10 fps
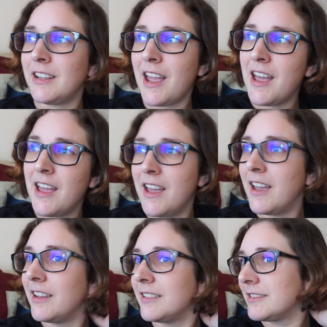
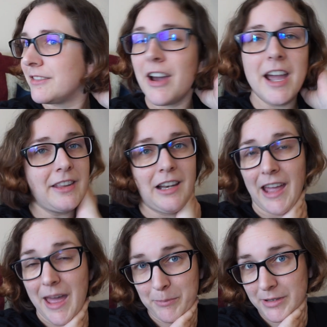Yay, it's finally
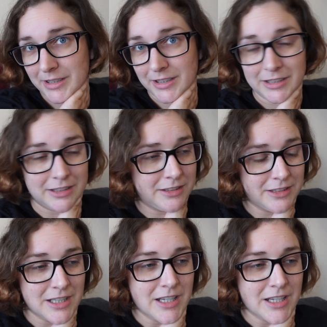happening.